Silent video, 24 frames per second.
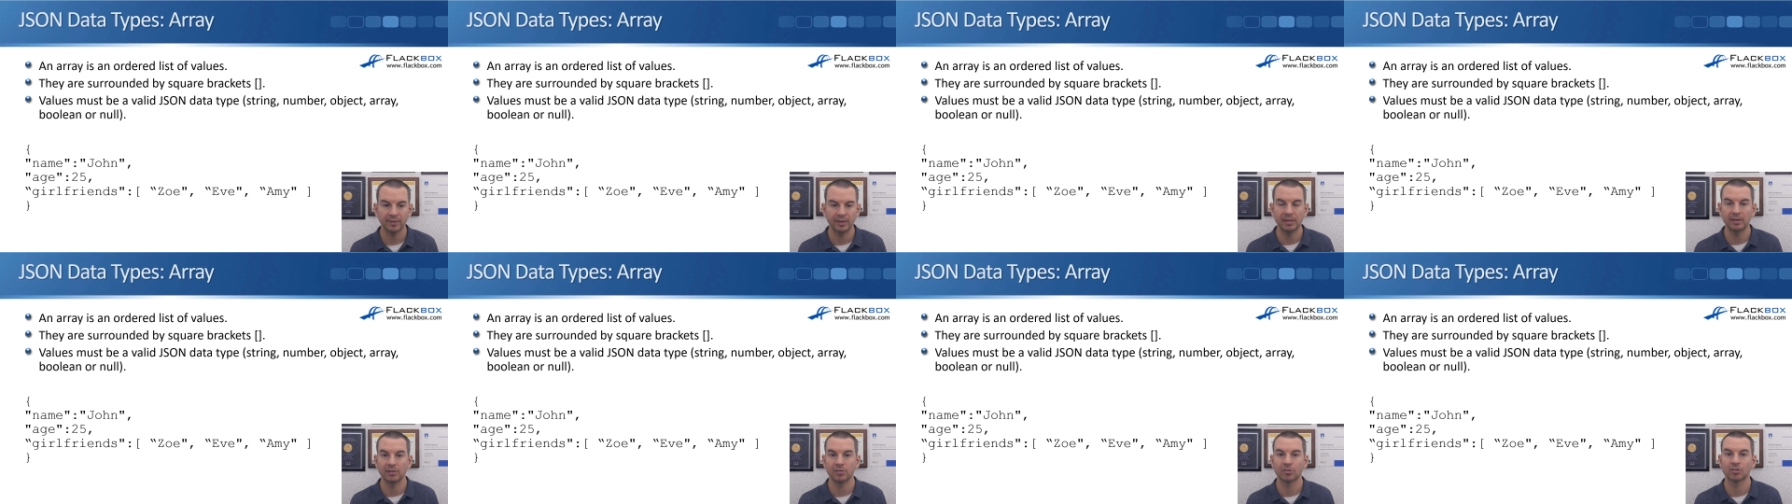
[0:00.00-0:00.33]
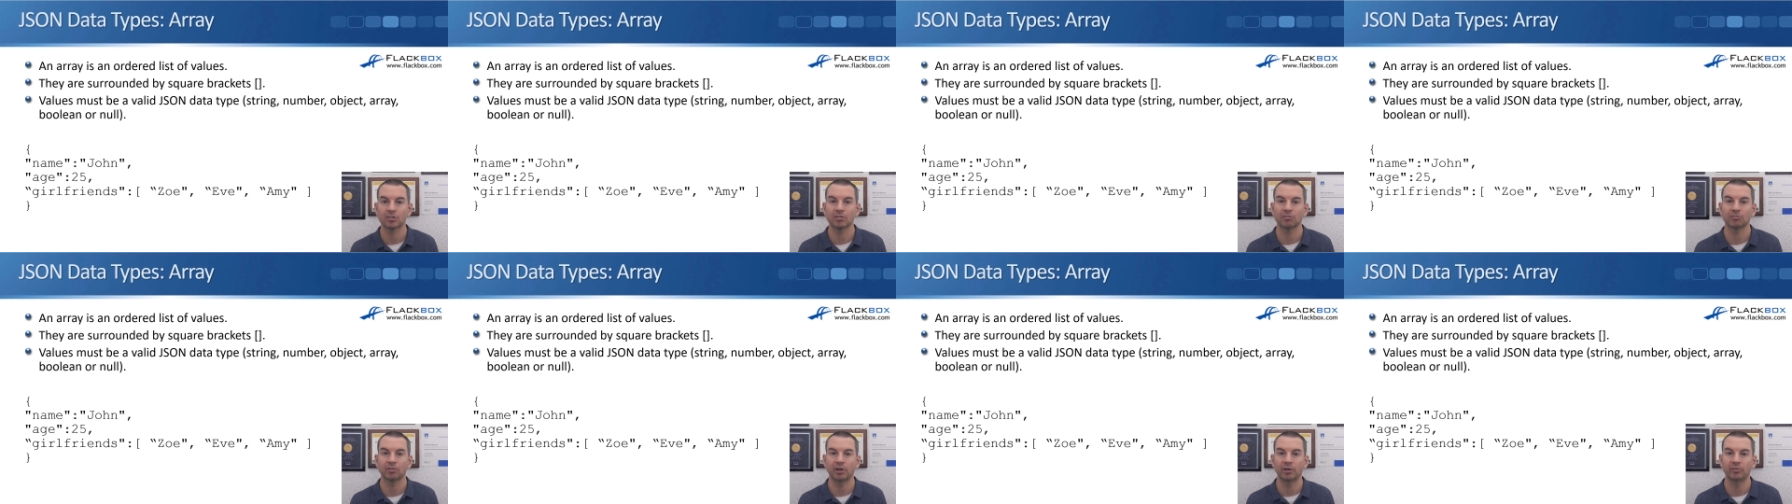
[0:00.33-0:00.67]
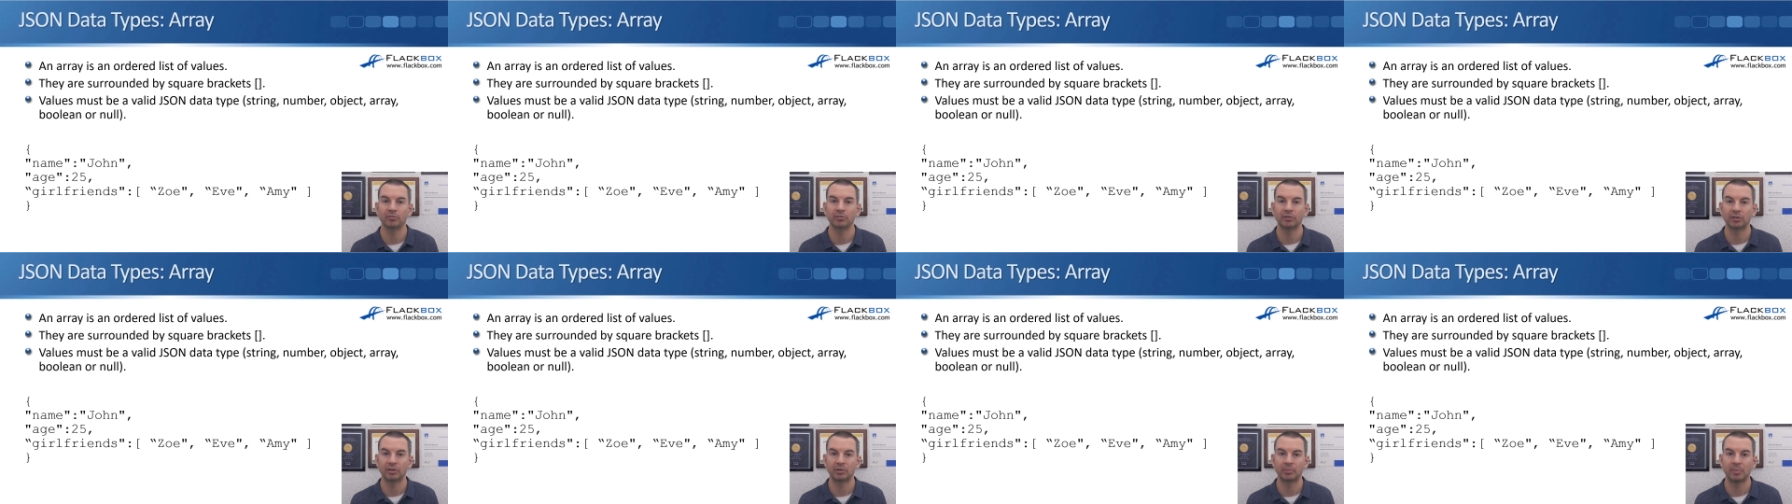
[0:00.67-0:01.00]
is
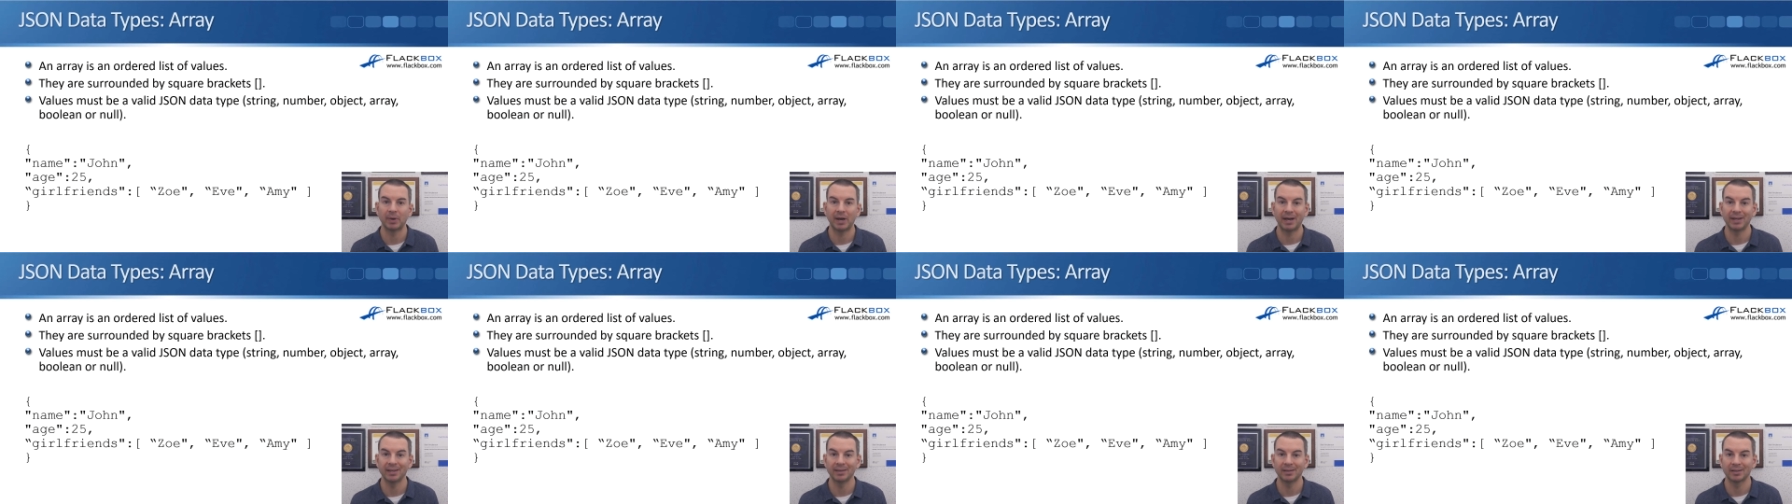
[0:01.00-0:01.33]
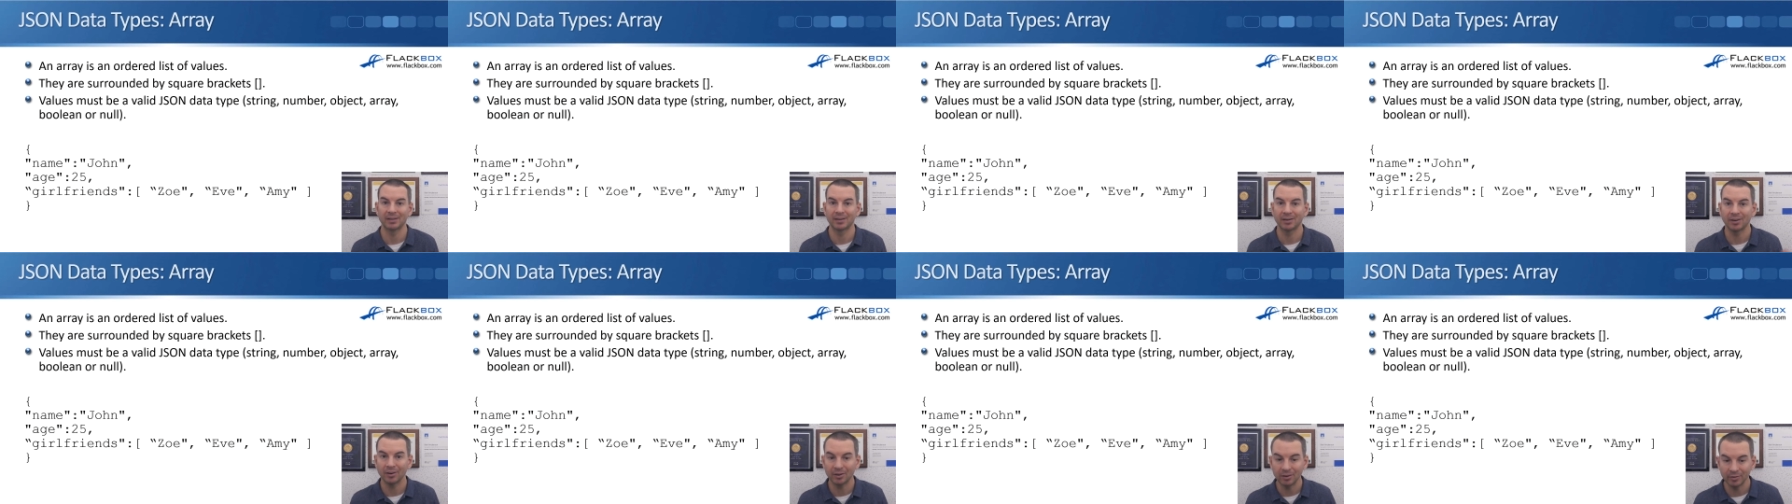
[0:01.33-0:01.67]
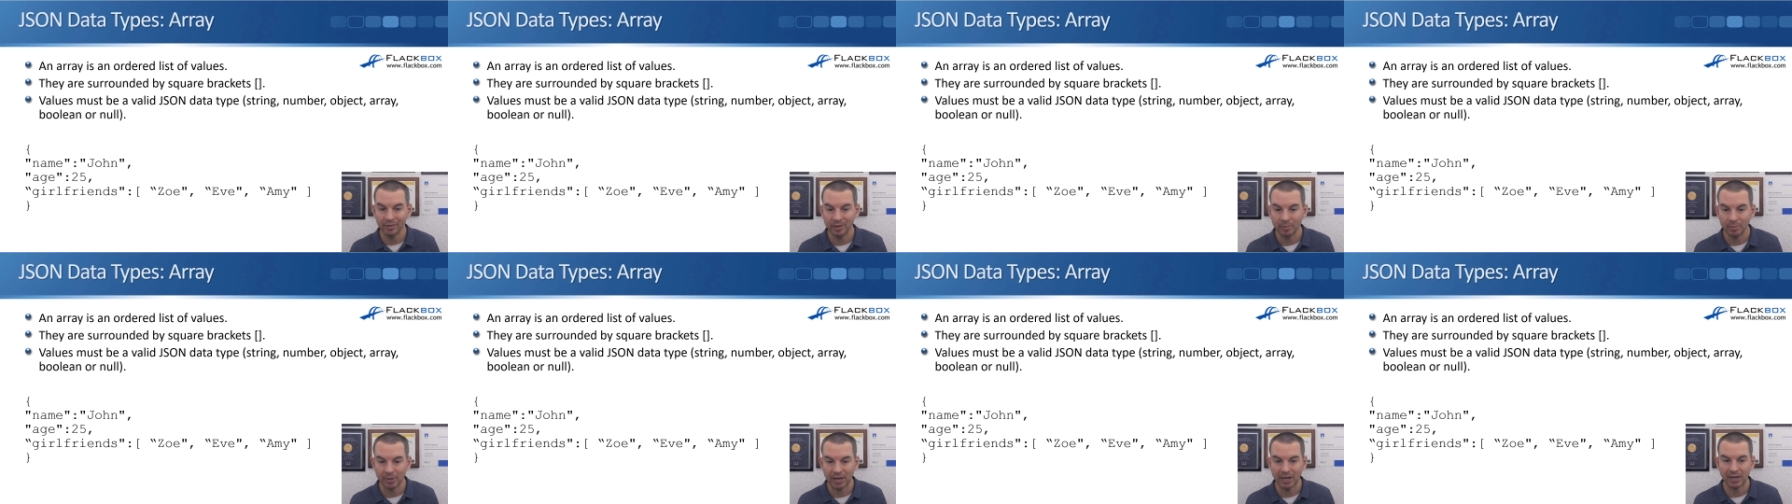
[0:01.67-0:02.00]
surrounded by
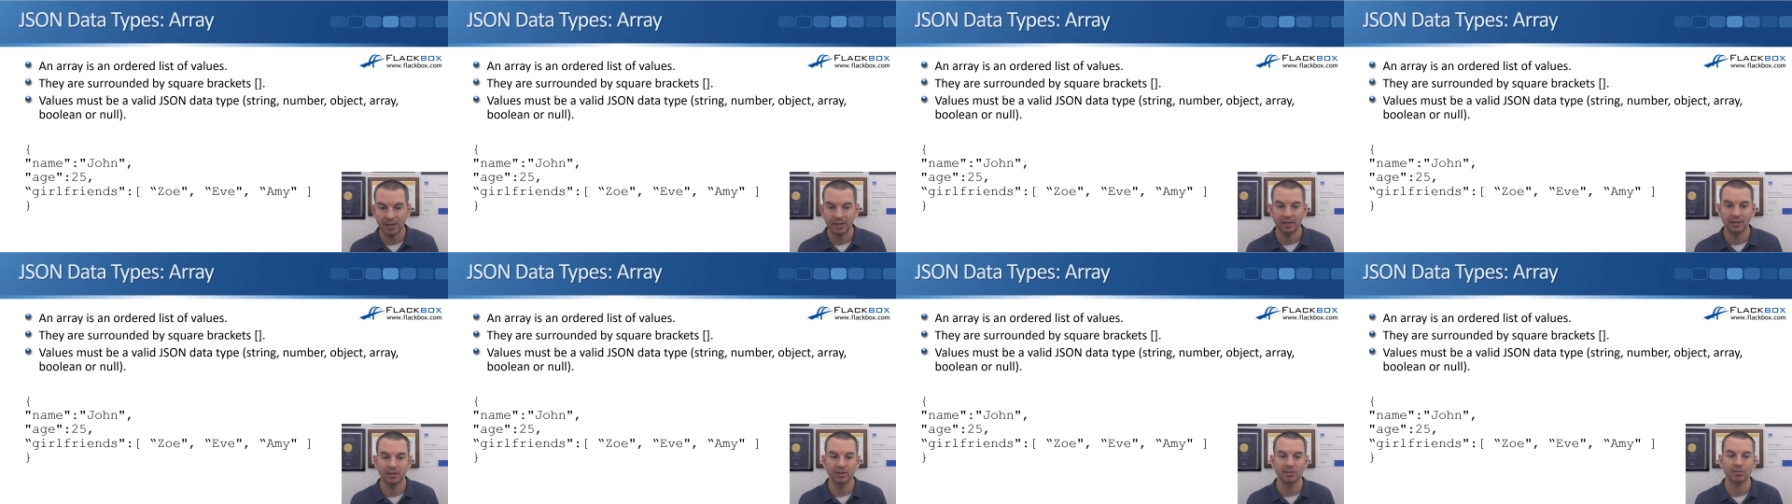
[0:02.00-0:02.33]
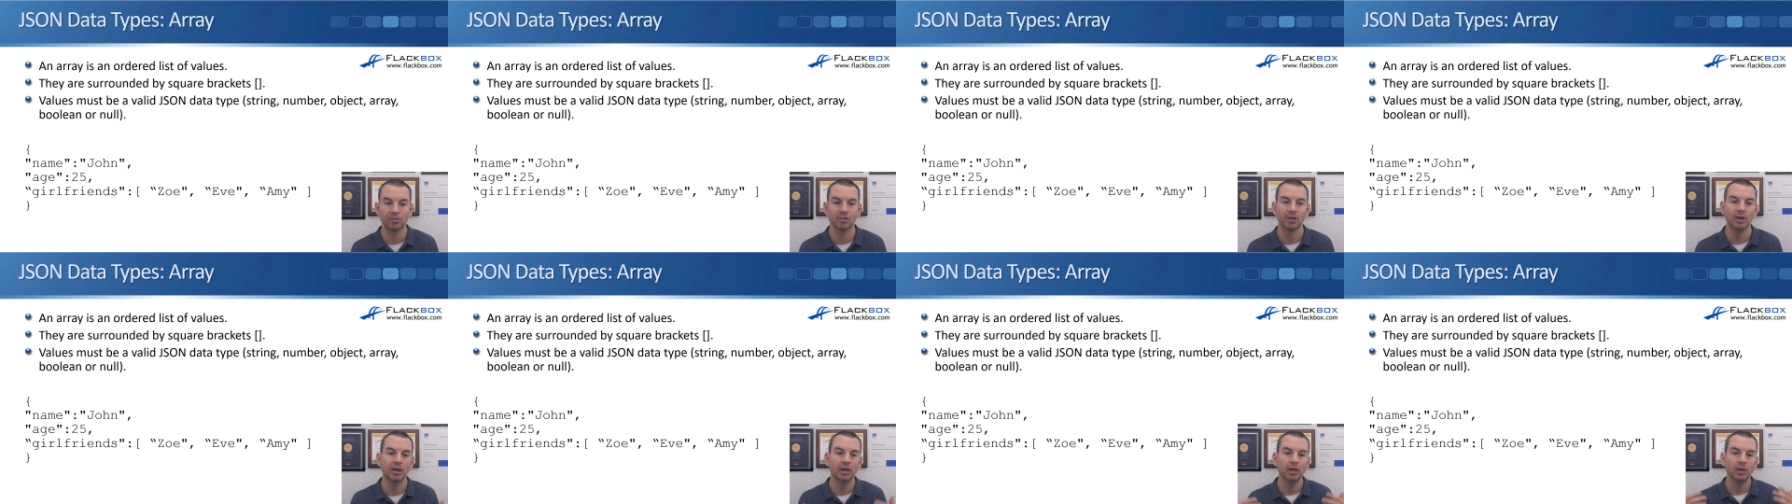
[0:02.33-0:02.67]
curly brackets,